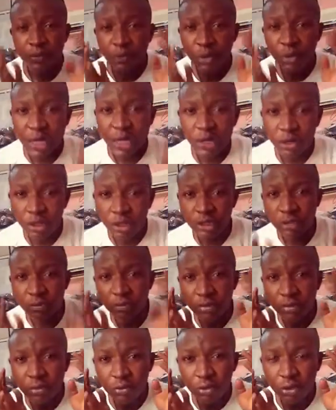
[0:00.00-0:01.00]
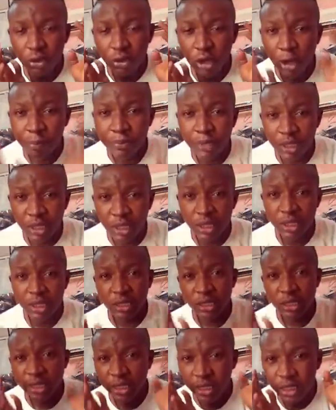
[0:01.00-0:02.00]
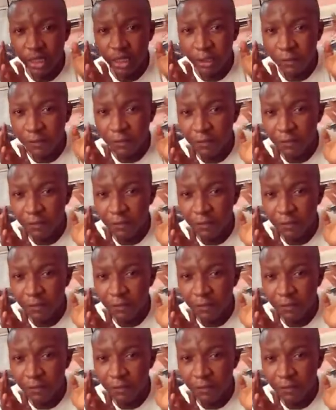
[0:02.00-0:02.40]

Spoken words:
we cannot copy the